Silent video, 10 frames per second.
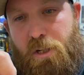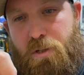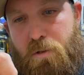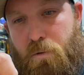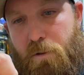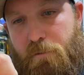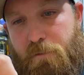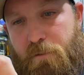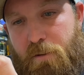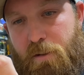can sort
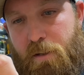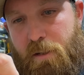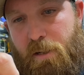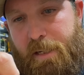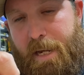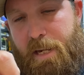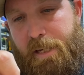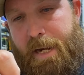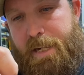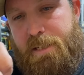of get your
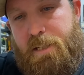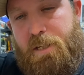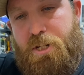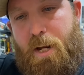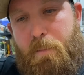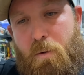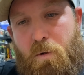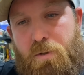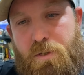case to the shape you want.